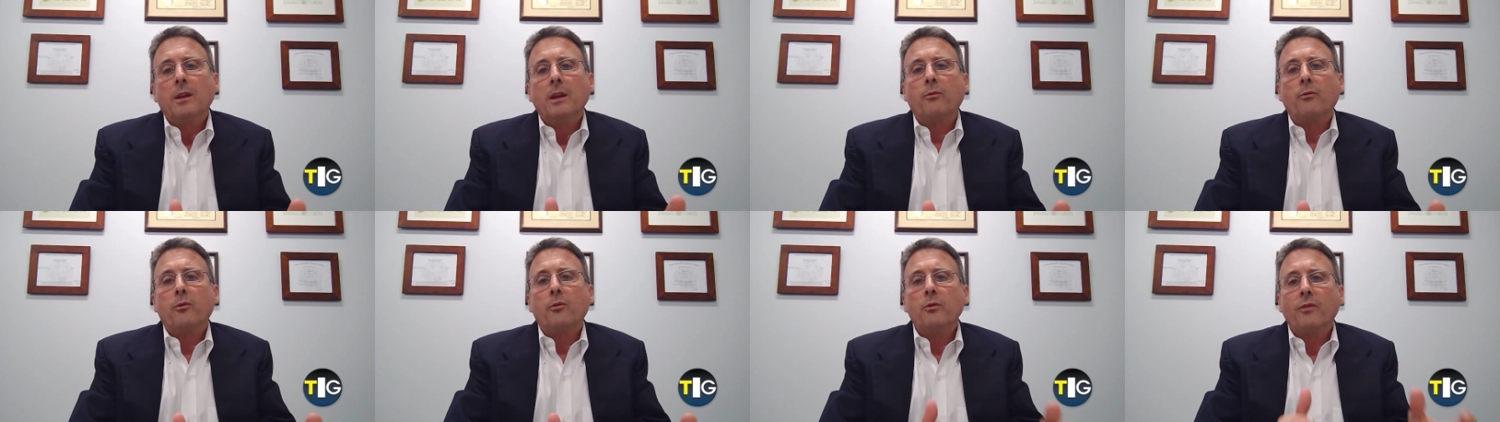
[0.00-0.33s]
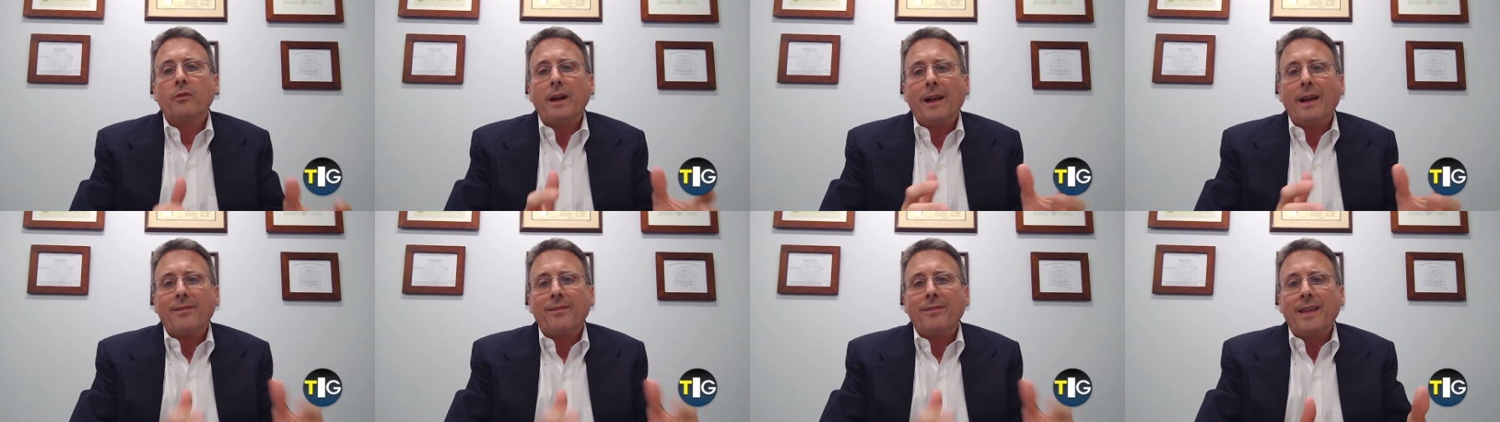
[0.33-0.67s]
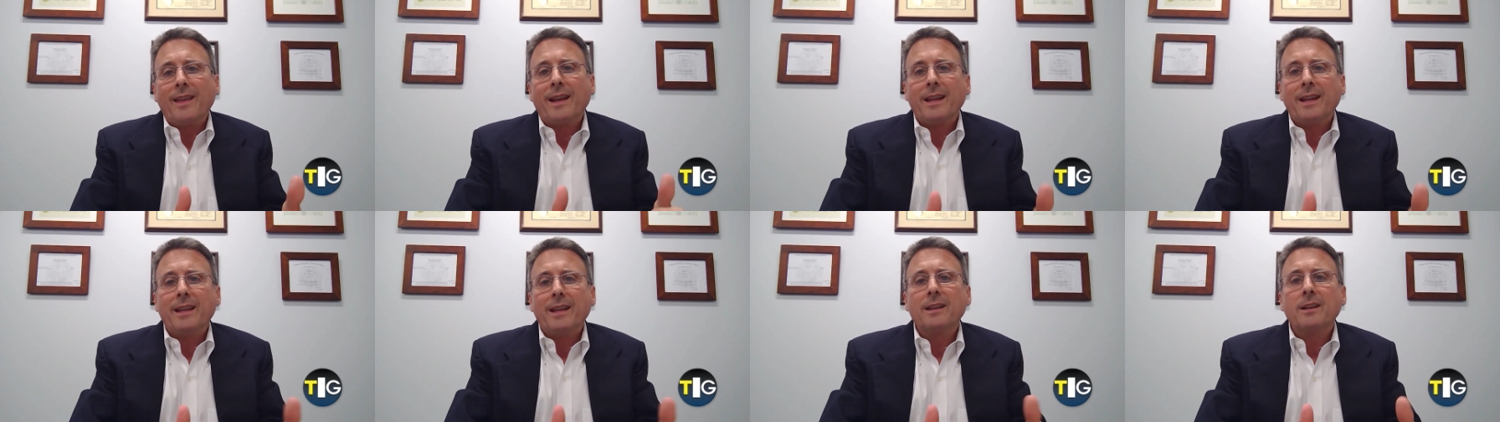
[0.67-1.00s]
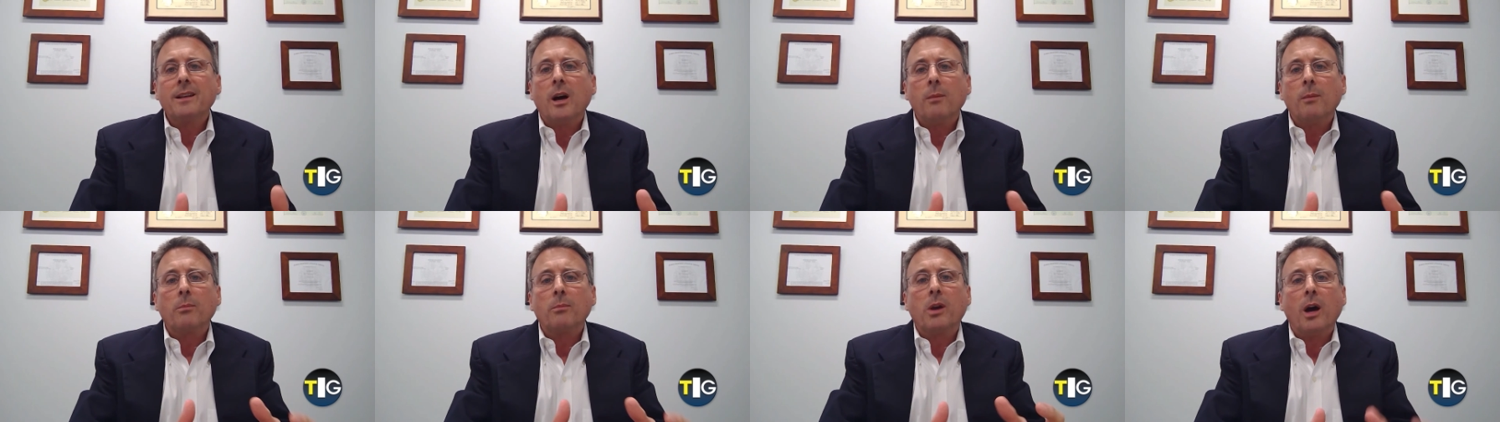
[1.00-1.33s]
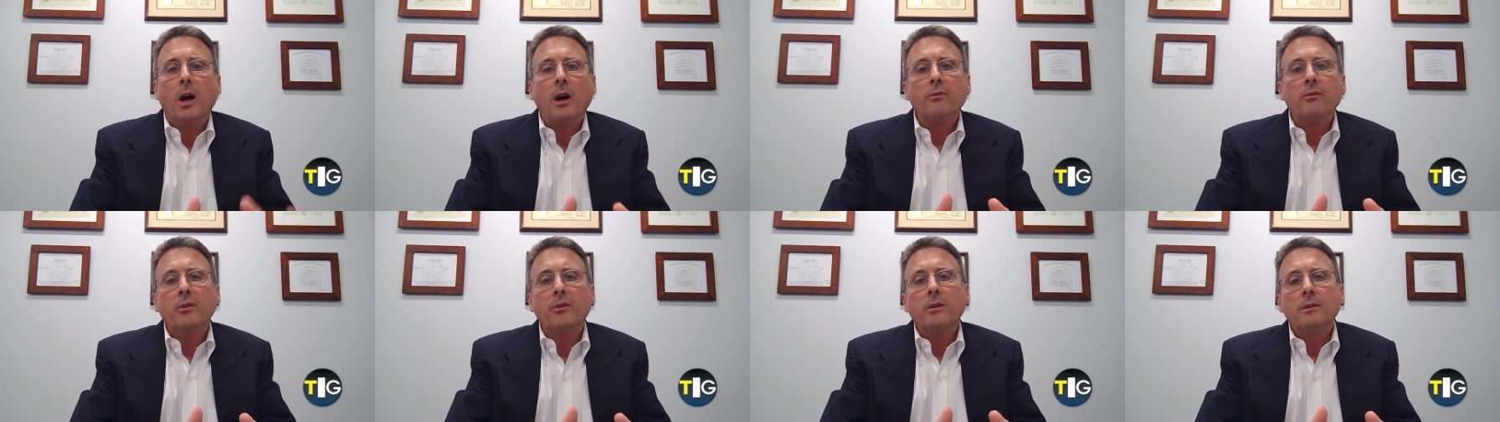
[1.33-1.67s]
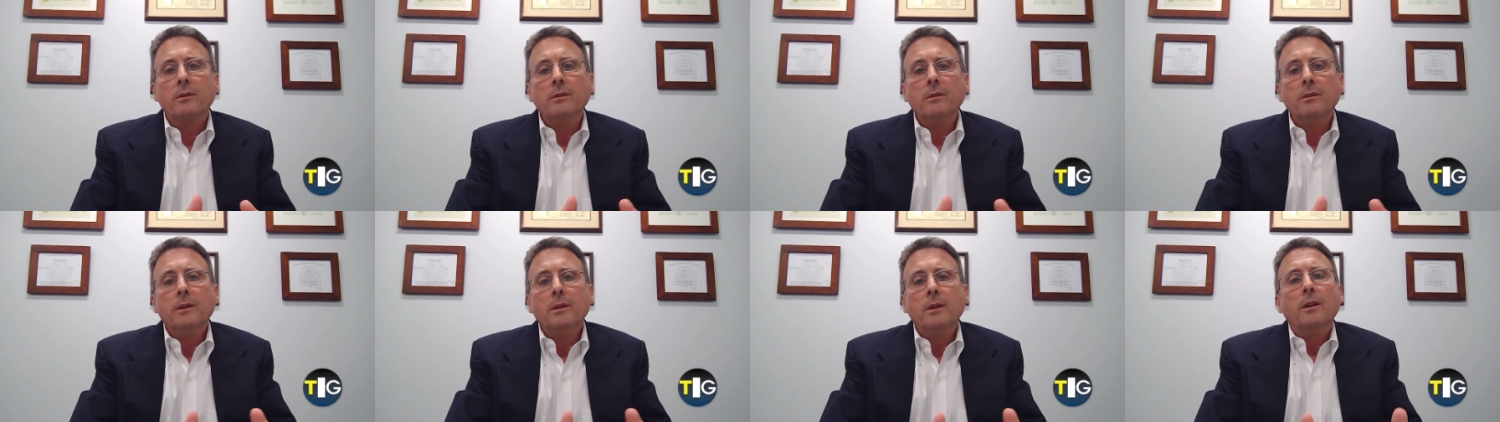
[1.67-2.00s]
If you've got that income
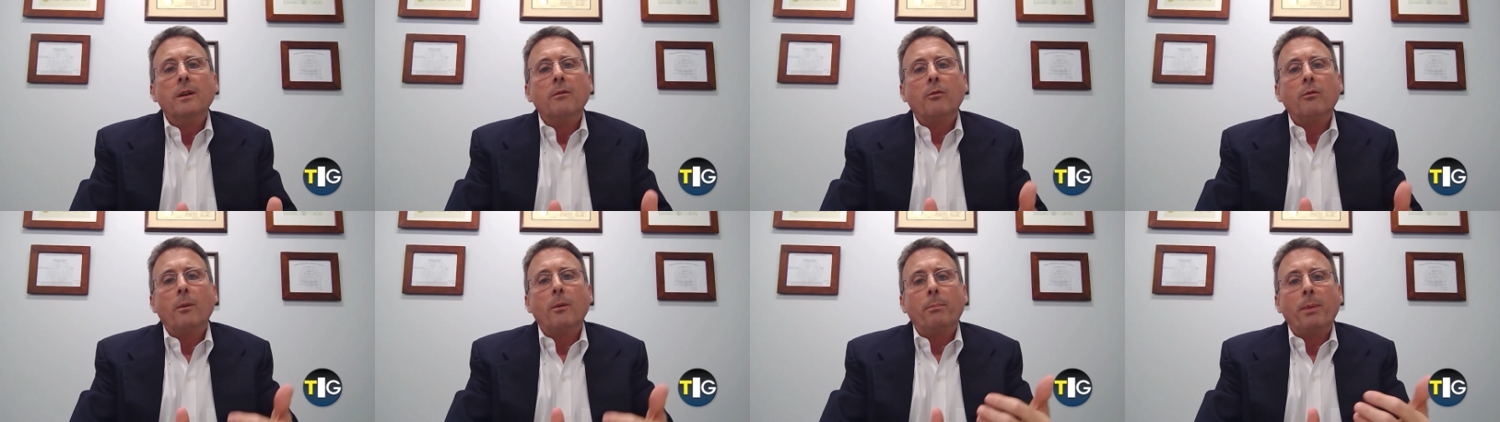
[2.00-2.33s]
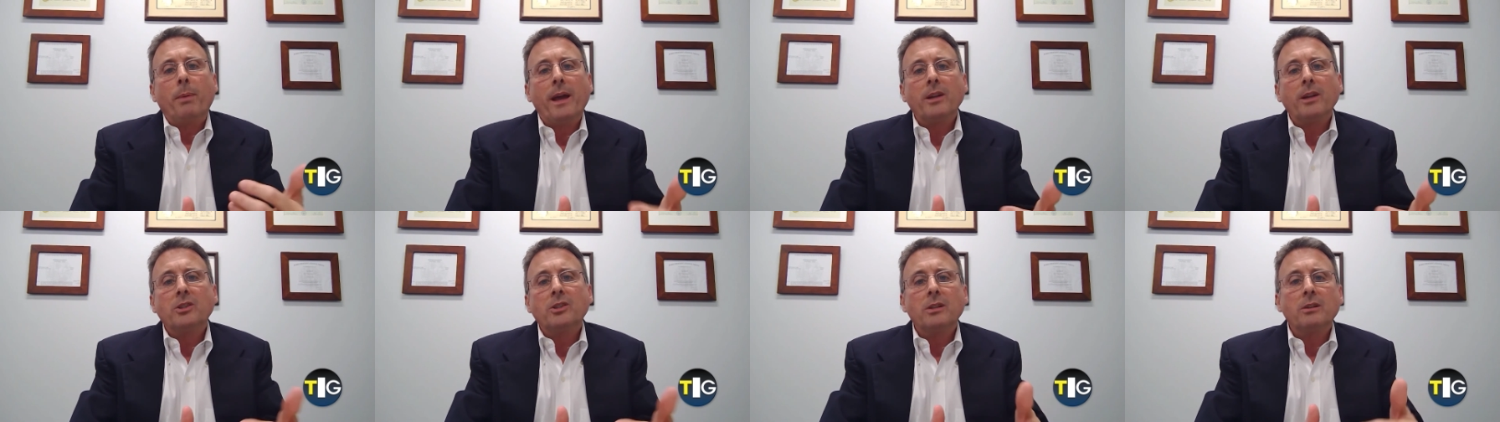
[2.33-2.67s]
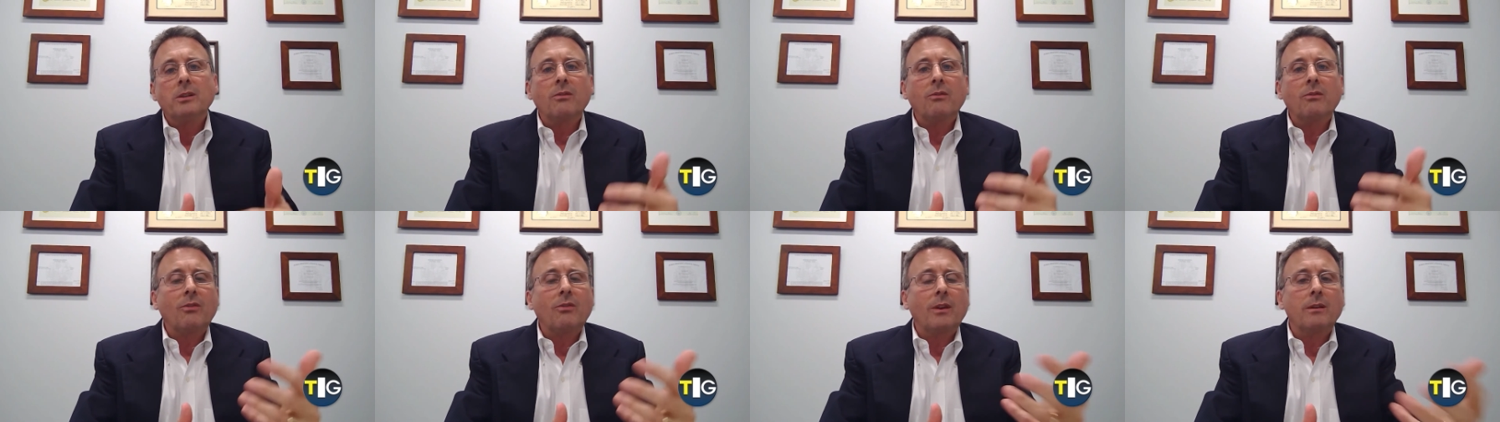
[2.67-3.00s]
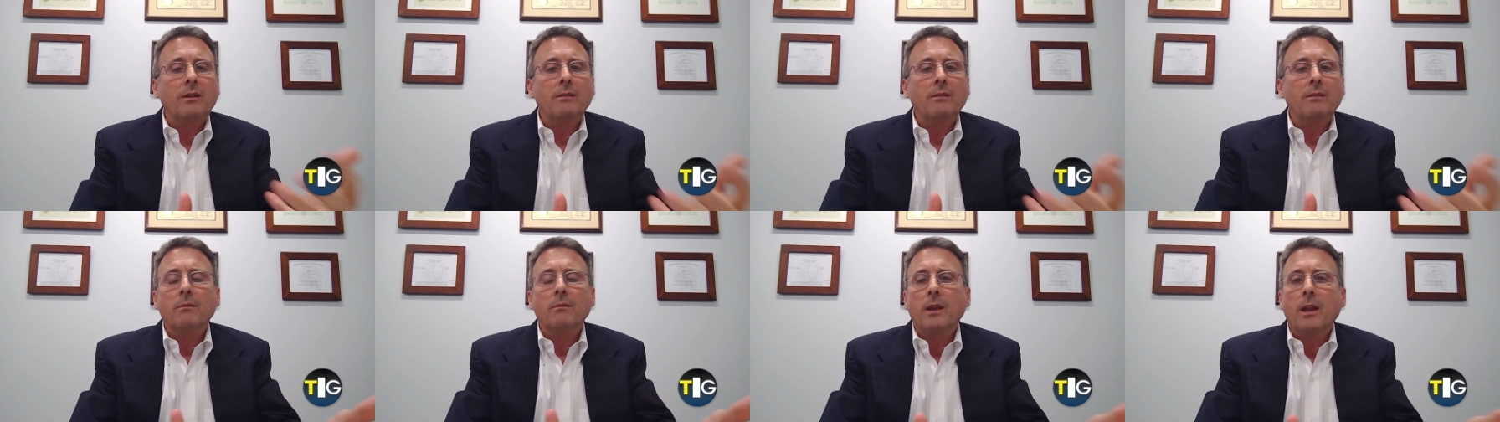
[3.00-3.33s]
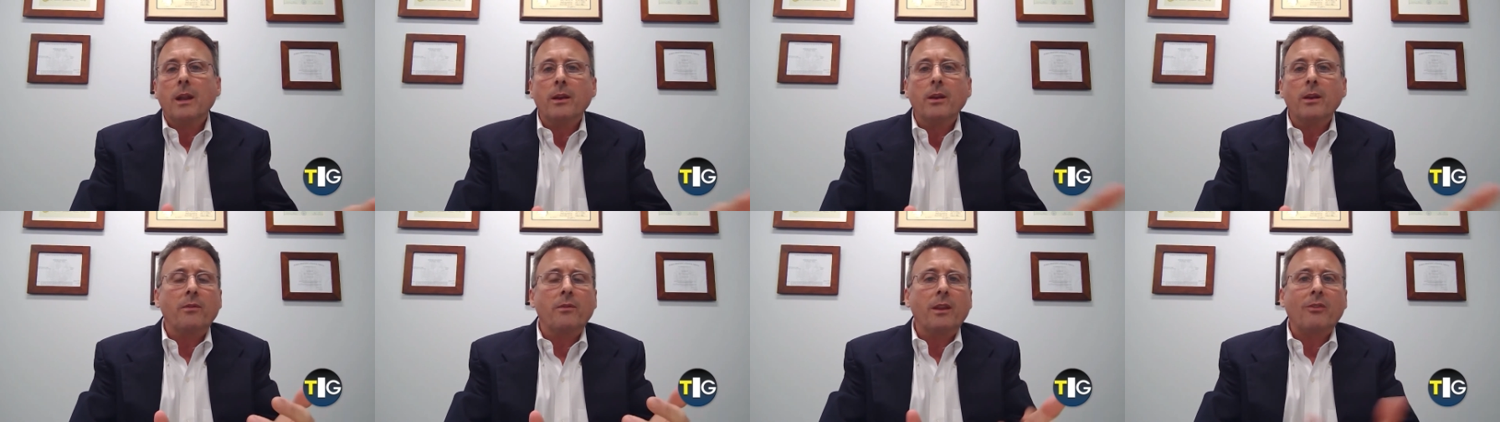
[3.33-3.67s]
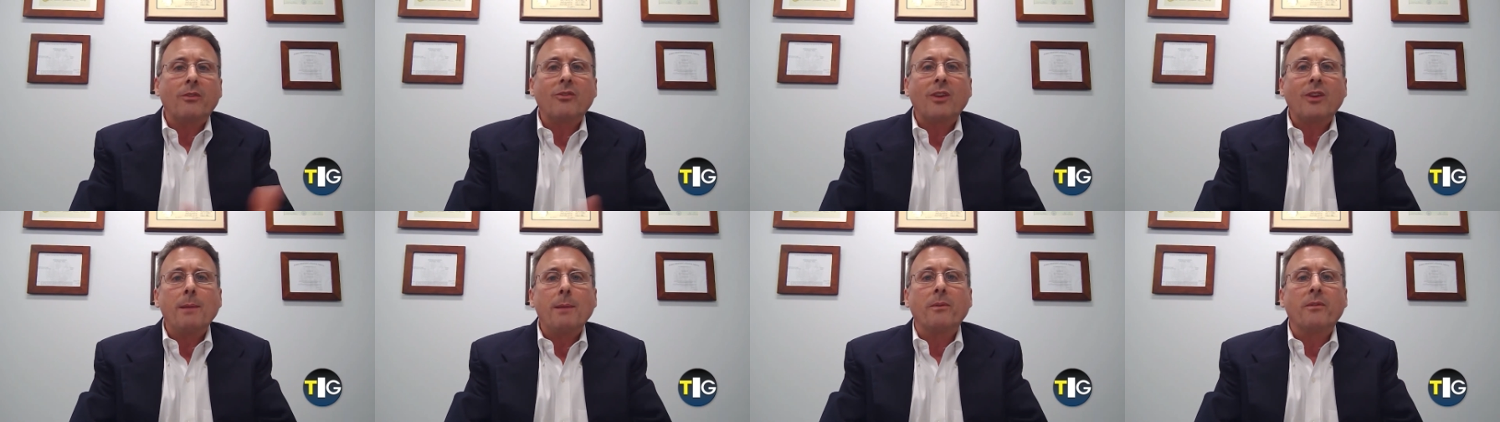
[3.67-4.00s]
covered from pensions and, and
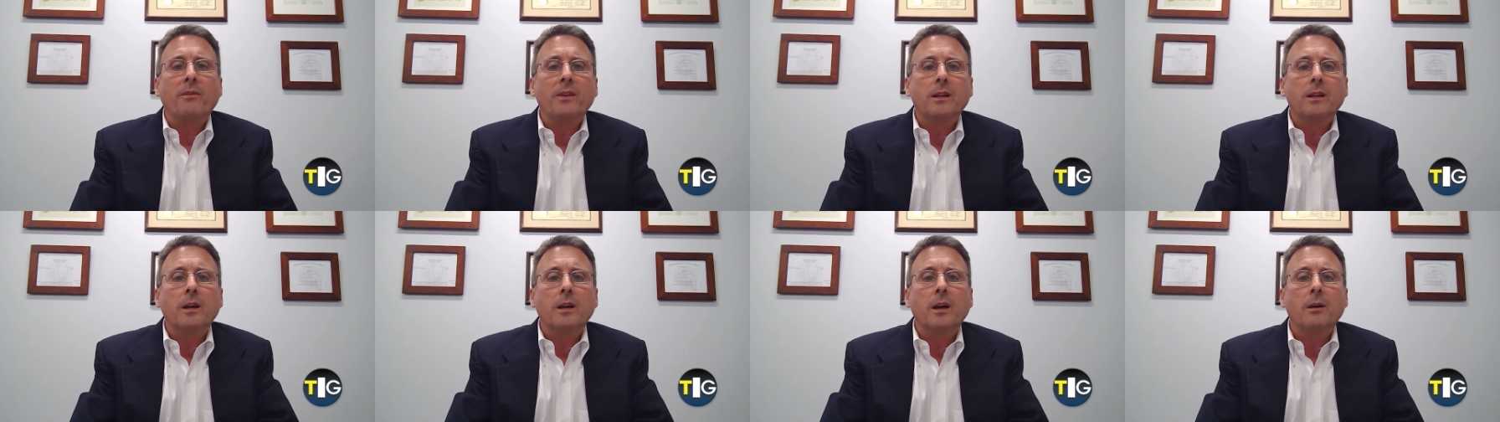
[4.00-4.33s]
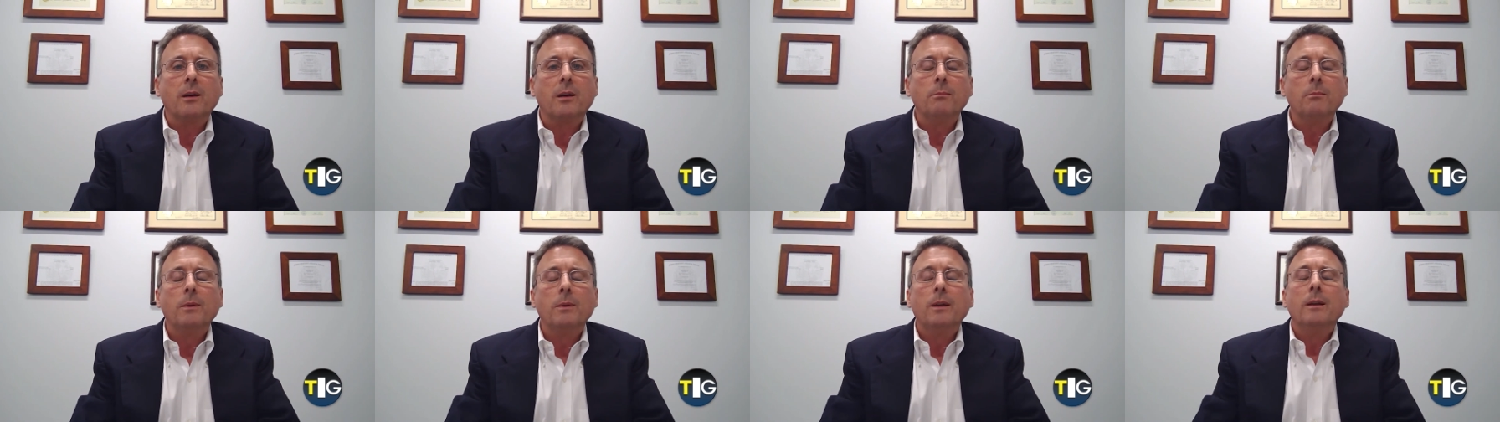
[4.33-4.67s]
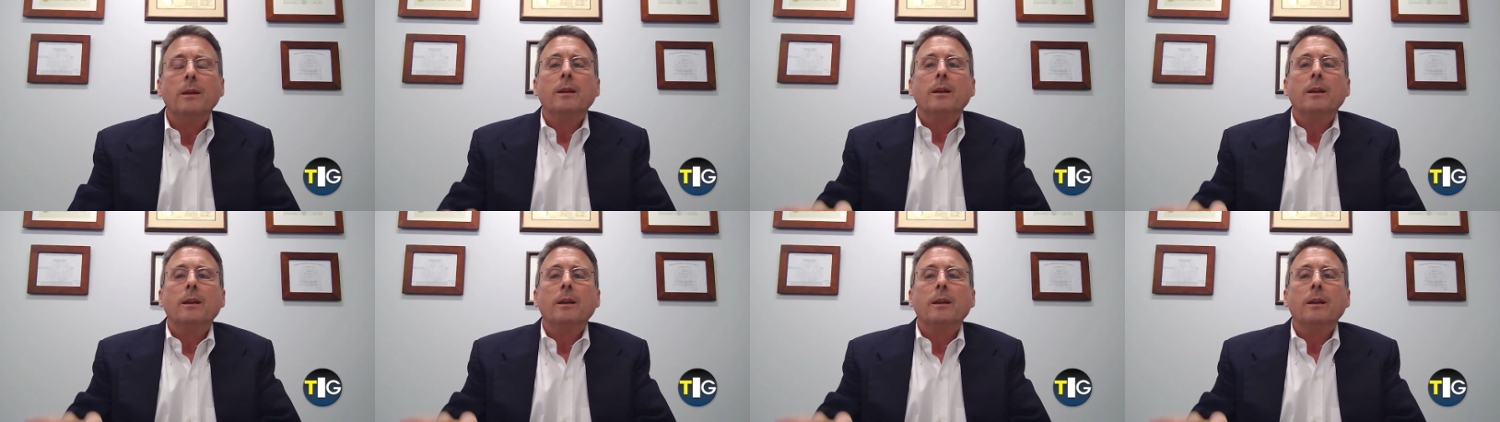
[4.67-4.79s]
this type of income,